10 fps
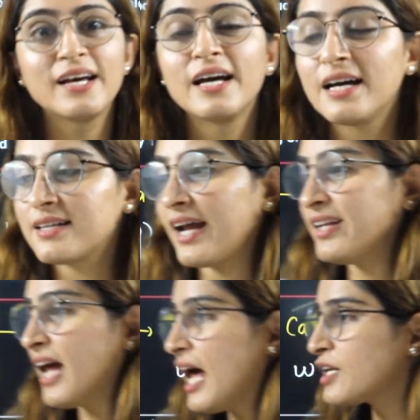right?
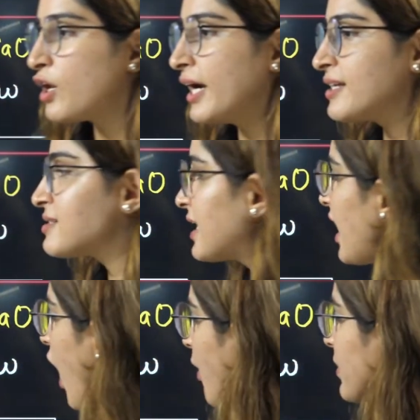Now, let us see
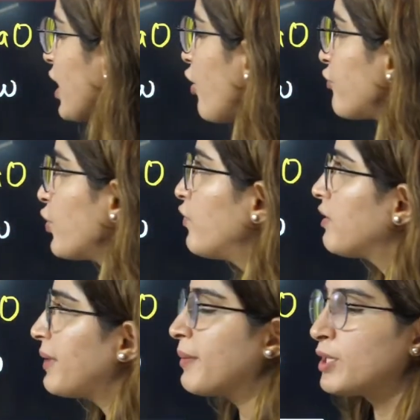how many of you will be
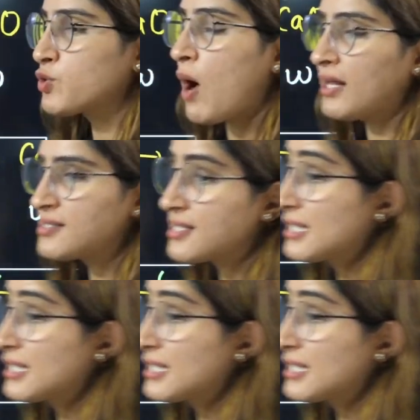able to answer the